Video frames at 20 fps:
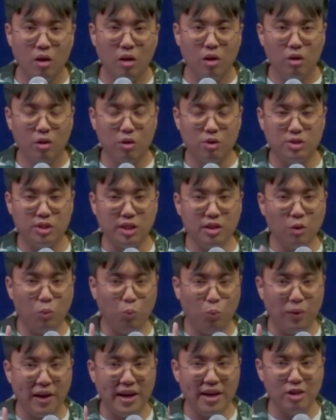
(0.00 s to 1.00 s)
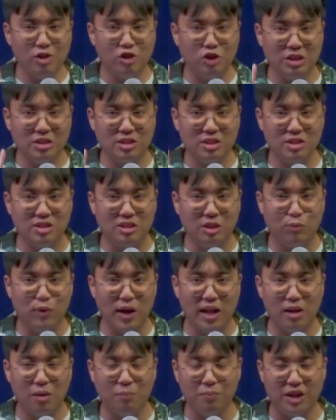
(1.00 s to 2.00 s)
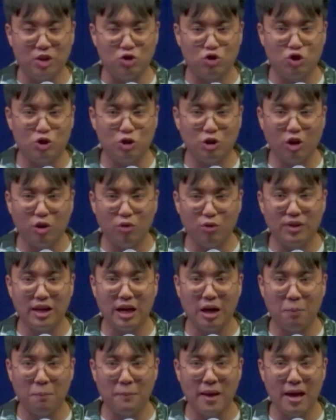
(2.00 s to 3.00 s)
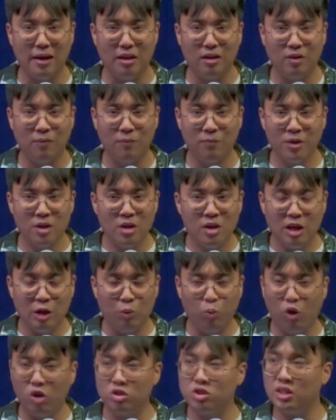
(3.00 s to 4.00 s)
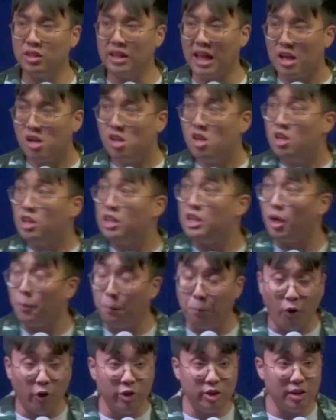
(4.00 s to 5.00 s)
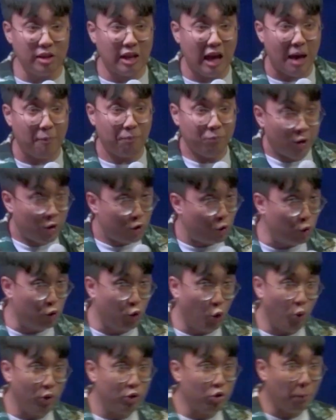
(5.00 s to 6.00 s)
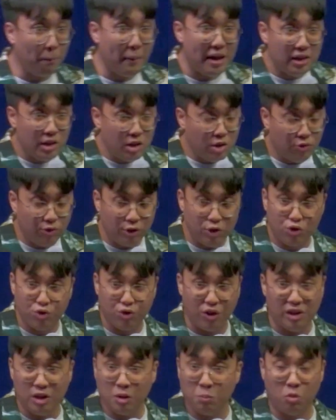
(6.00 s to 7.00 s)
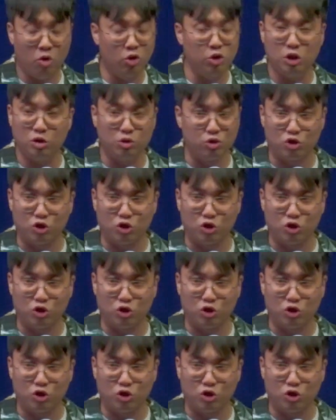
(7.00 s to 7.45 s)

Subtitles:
You see the way Jesus developed that 12 young men? It wasn't that he appointed them to go into many different training modules.